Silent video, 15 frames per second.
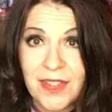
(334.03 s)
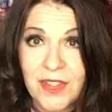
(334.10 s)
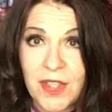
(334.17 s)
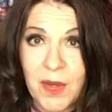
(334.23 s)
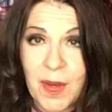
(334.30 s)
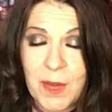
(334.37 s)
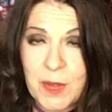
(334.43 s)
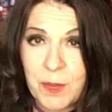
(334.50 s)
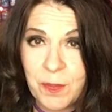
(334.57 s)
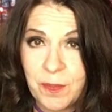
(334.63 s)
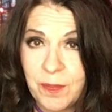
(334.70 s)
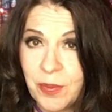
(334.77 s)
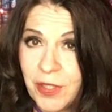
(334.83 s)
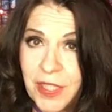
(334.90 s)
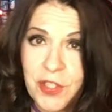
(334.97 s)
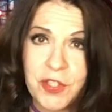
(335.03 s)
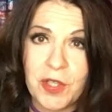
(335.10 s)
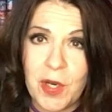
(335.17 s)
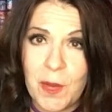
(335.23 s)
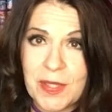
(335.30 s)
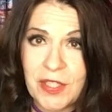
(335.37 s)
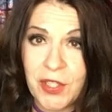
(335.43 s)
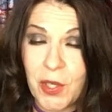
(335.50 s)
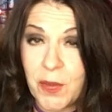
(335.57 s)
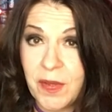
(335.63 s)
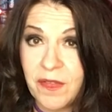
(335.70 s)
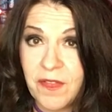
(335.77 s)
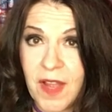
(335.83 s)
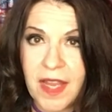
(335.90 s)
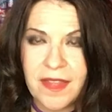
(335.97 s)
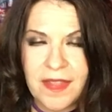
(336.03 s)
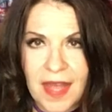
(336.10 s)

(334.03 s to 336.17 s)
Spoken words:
So I was pretty sure I wasn't going to find